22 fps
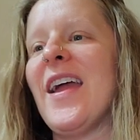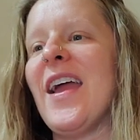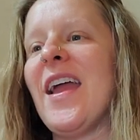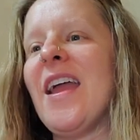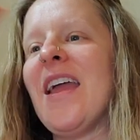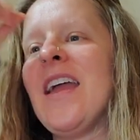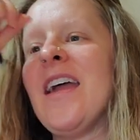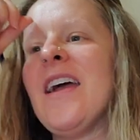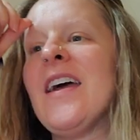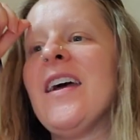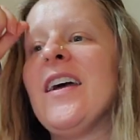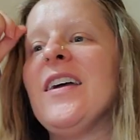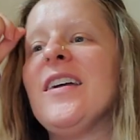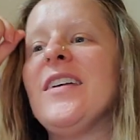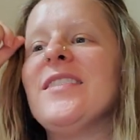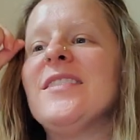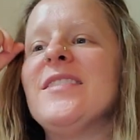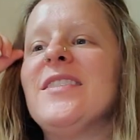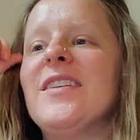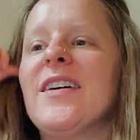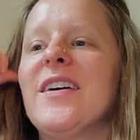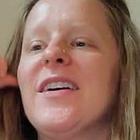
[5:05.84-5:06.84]

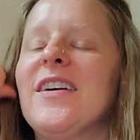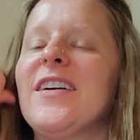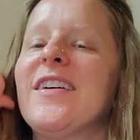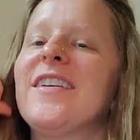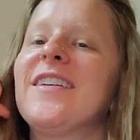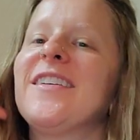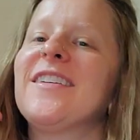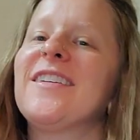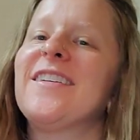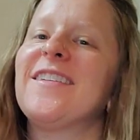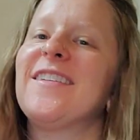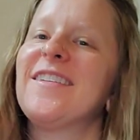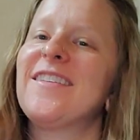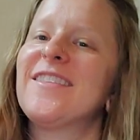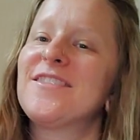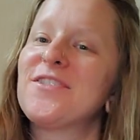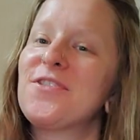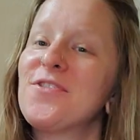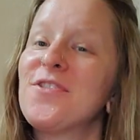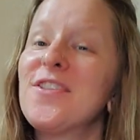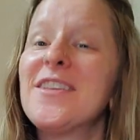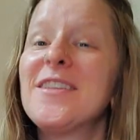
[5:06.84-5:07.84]
And
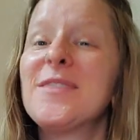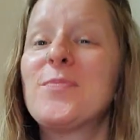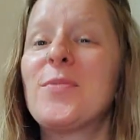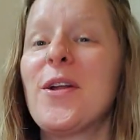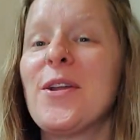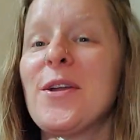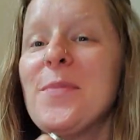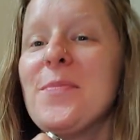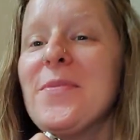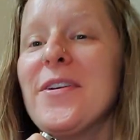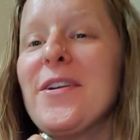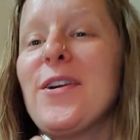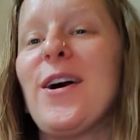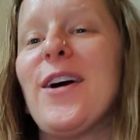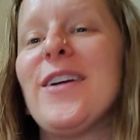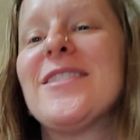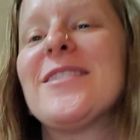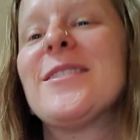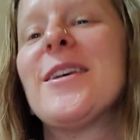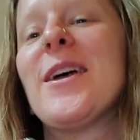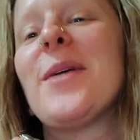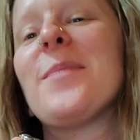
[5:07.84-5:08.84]
so this brought up the
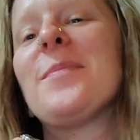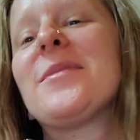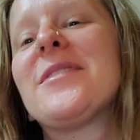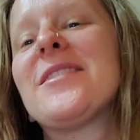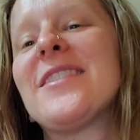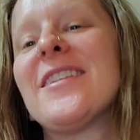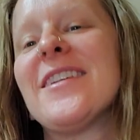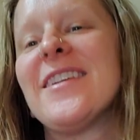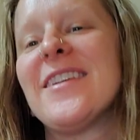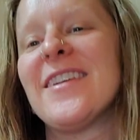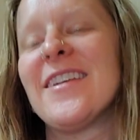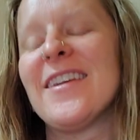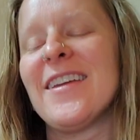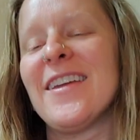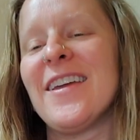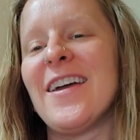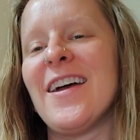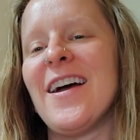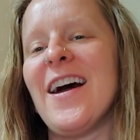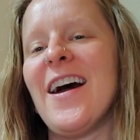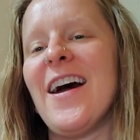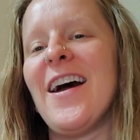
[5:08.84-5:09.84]
concept
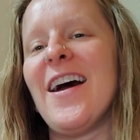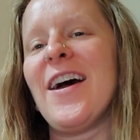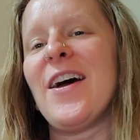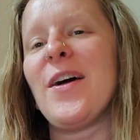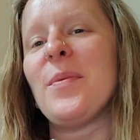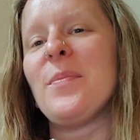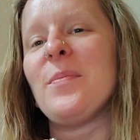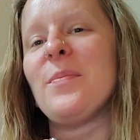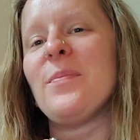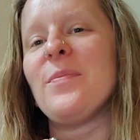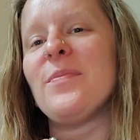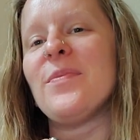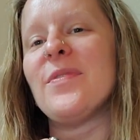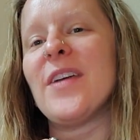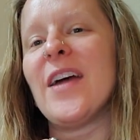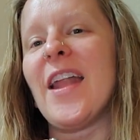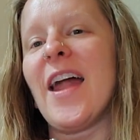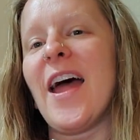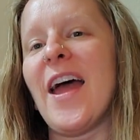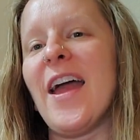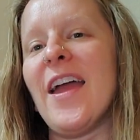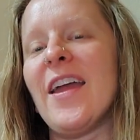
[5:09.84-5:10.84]

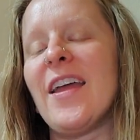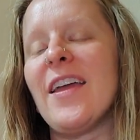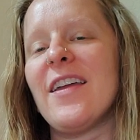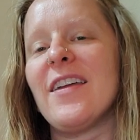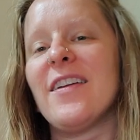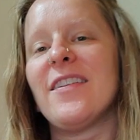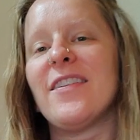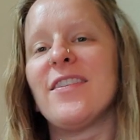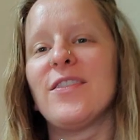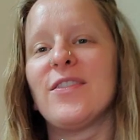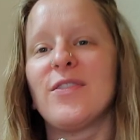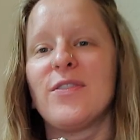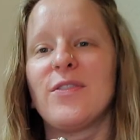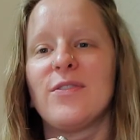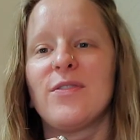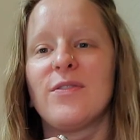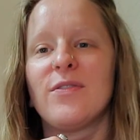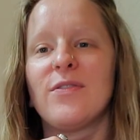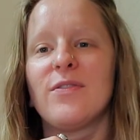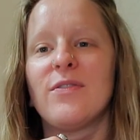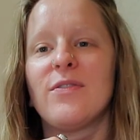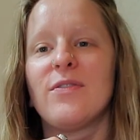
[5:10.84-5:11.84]
that I
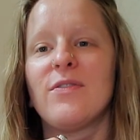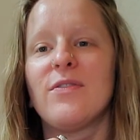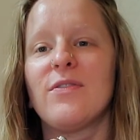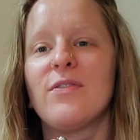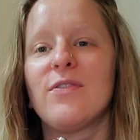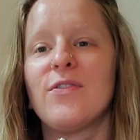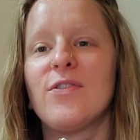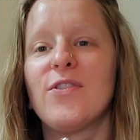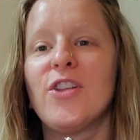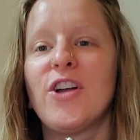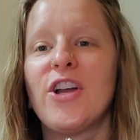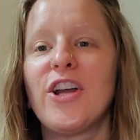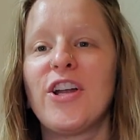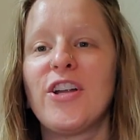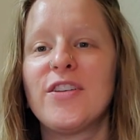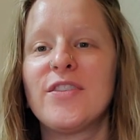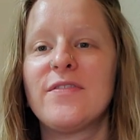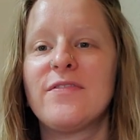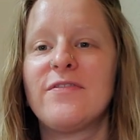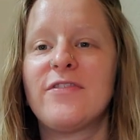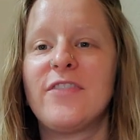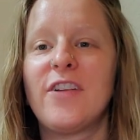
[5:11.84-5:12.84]

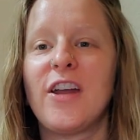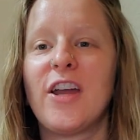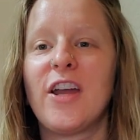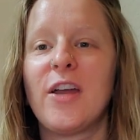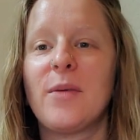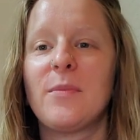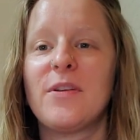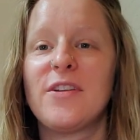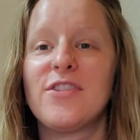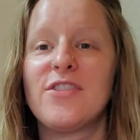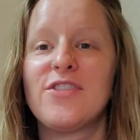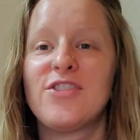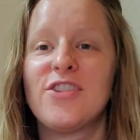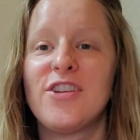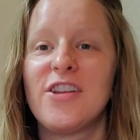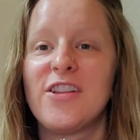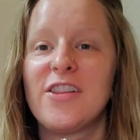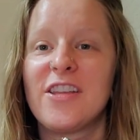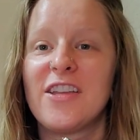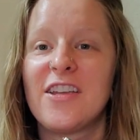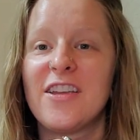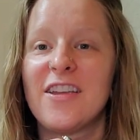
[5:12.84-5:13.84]
learned from
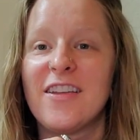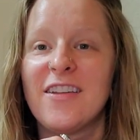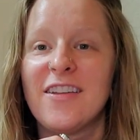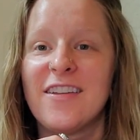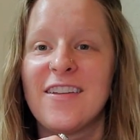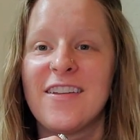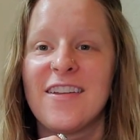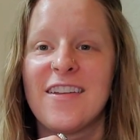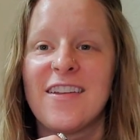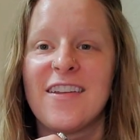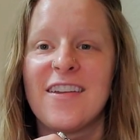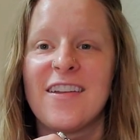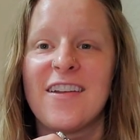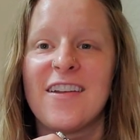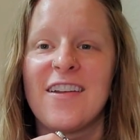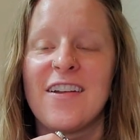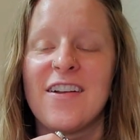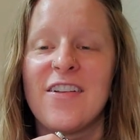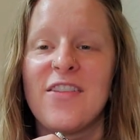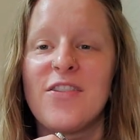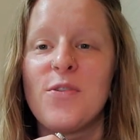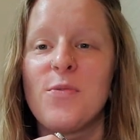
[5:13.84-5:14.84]
Jilly,
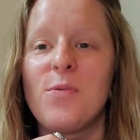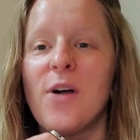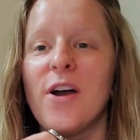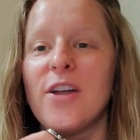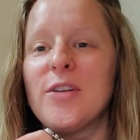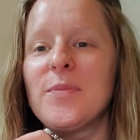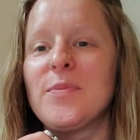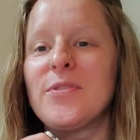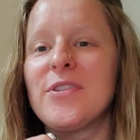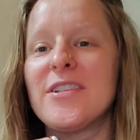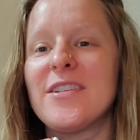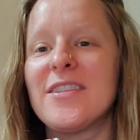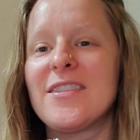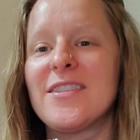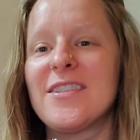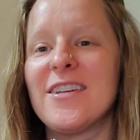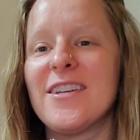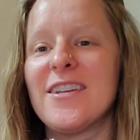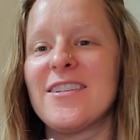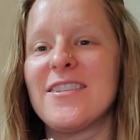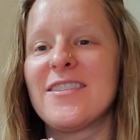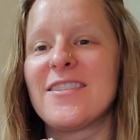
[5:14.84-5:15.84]
the water
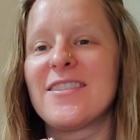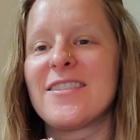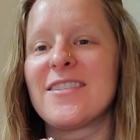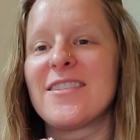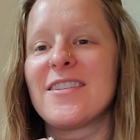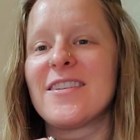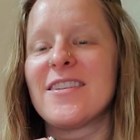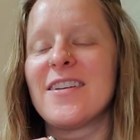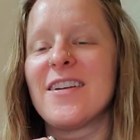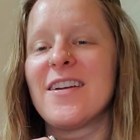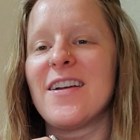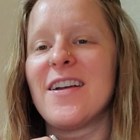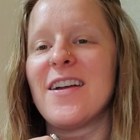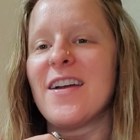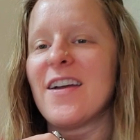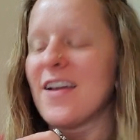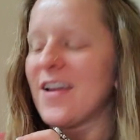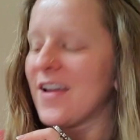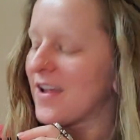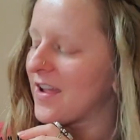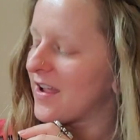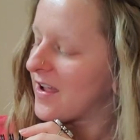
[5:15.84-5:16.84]
priestess,
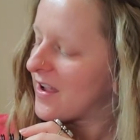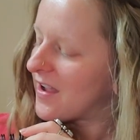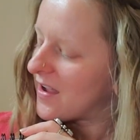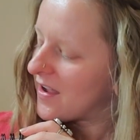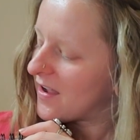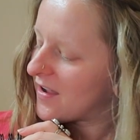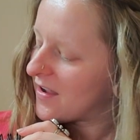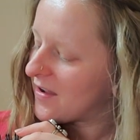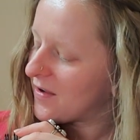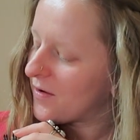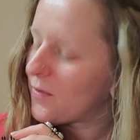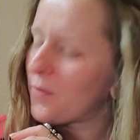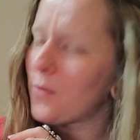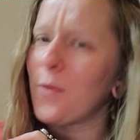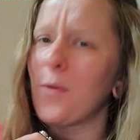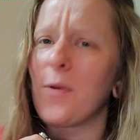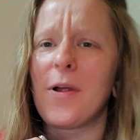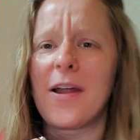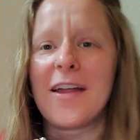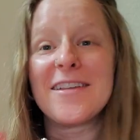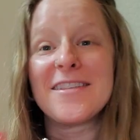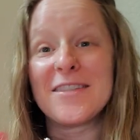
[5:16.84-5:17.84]

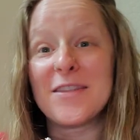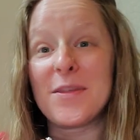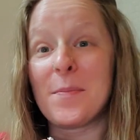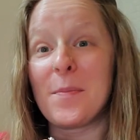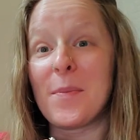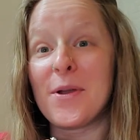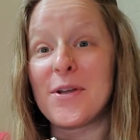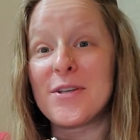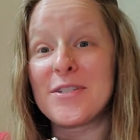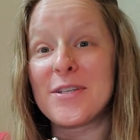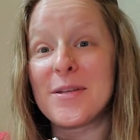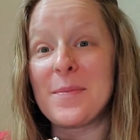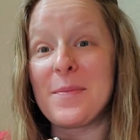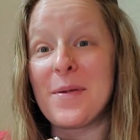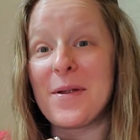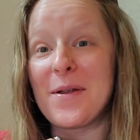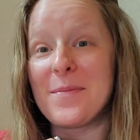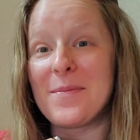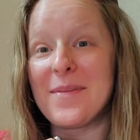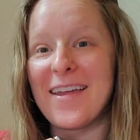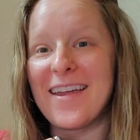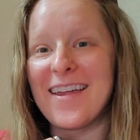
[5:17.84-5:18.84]
or I guess the merchant
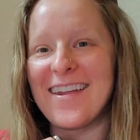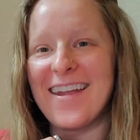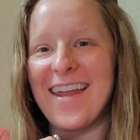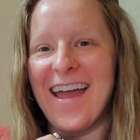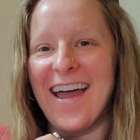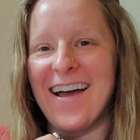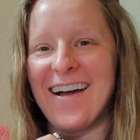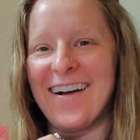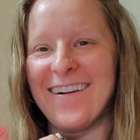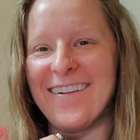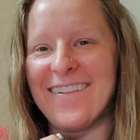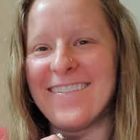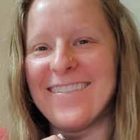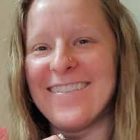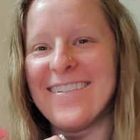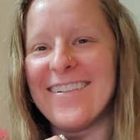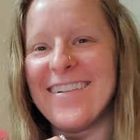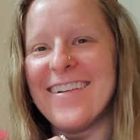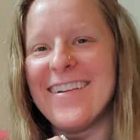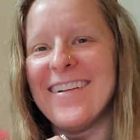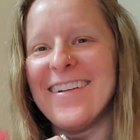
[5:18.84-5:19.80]
mermaid now,